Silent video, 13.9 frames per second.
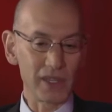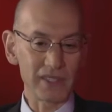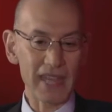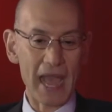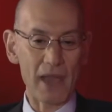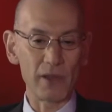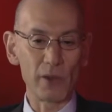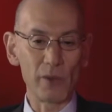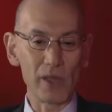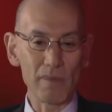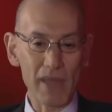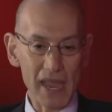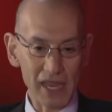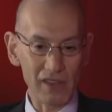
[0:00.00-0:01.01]
How do we
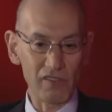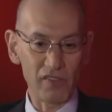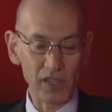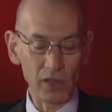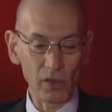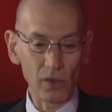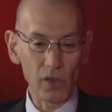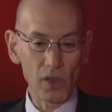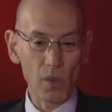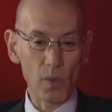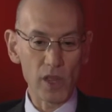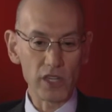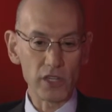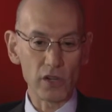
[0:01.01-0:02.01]
make it feel
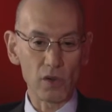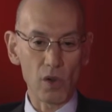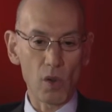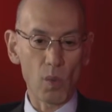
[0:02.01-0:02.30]
when you're